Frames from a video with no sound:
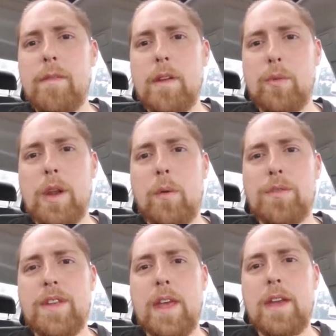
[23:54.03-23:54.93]
is what I
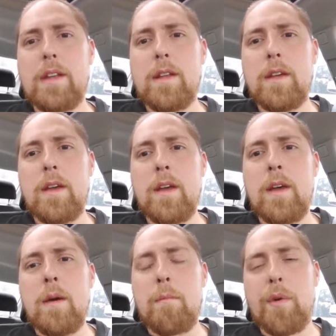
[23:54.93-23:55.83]
was taking,
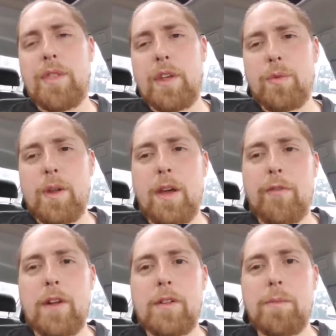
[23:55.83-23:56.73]
but this one I
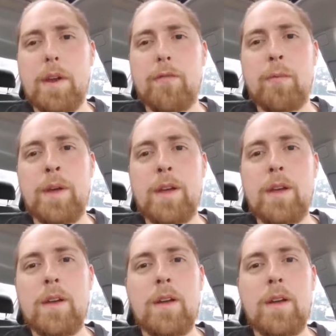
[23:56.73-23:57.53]
feel is better for me.